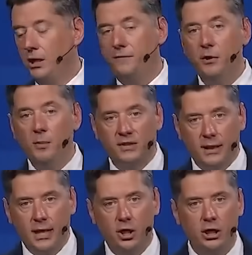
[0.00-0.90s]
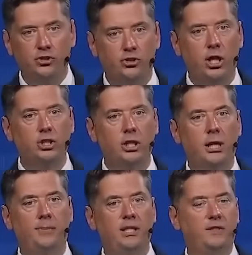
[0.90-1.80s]
A few months later, construction
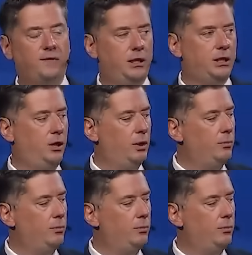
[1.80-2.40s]
companies Flintco